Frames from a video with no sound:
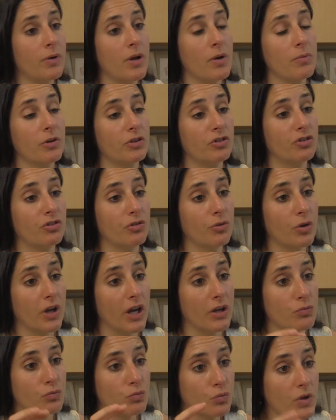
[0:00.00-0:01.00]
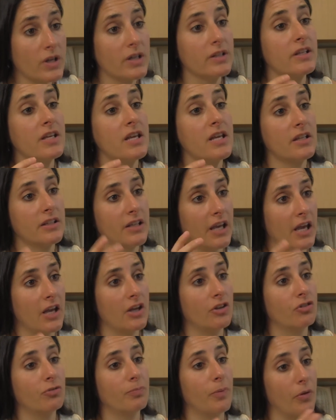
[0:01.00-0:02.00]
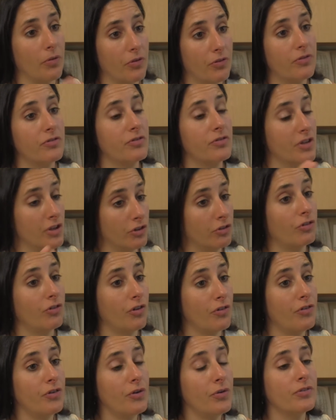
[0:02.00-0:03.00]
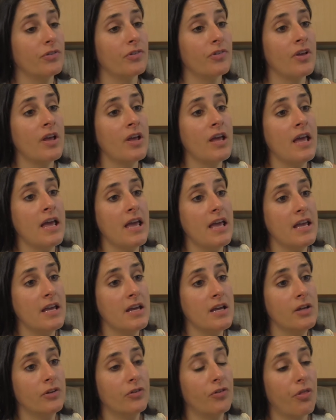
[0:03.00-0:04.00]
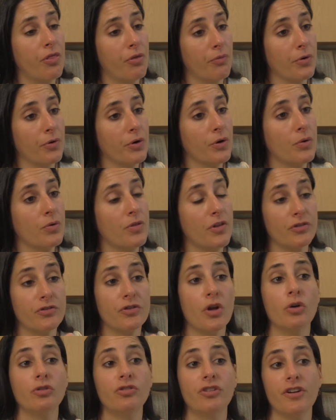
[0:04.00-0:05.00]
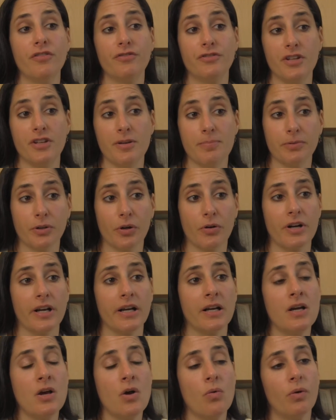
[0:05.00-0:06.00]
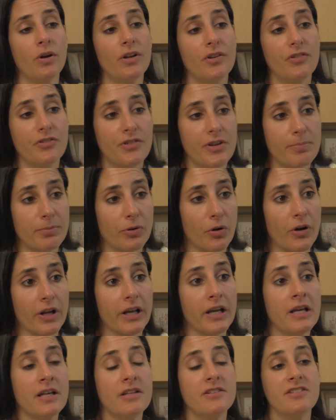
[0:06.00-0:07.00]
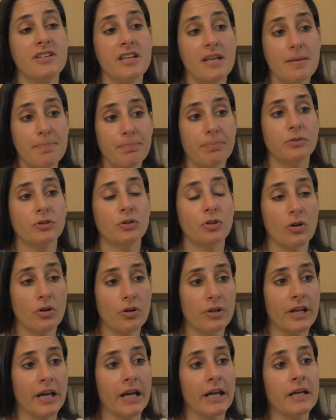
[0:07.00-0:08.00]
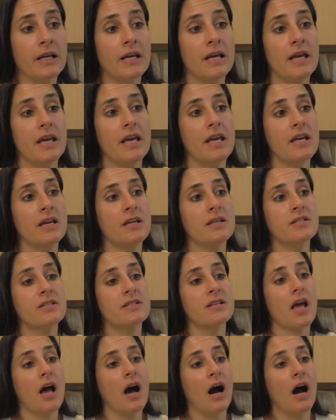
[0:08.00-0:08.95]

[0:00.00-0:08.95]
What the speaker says: way in which you can really engage both teachers and students is through this notion of deep learning. What is deep learning? Deep learning is